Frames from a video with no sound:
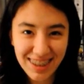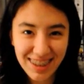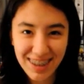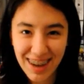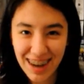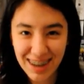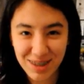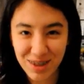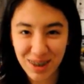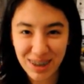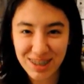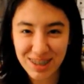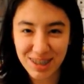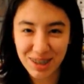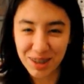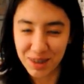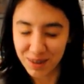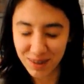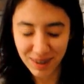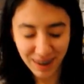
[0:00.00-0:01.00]
I tricked
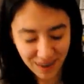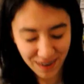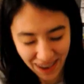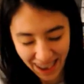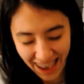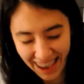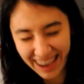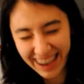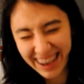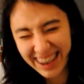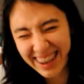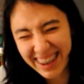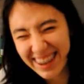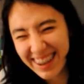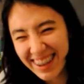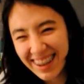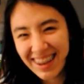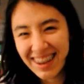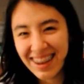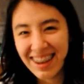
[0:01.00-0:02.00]
you, okay?
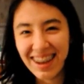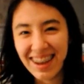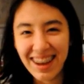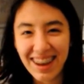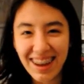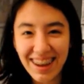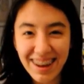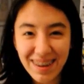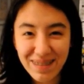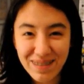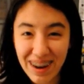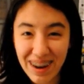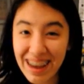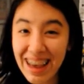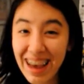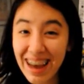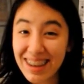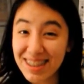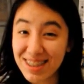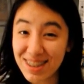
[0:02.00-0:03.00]
My
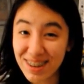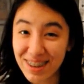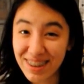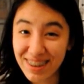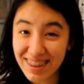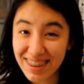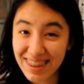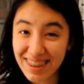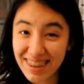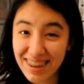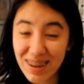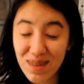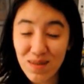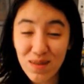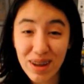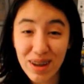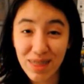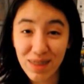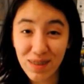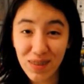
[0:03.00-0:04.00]
head's hurting and
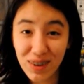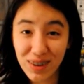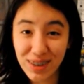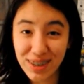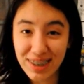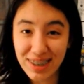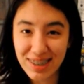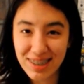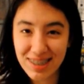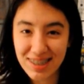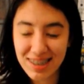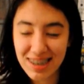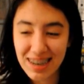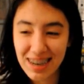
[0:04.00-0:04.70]
my throat hurts.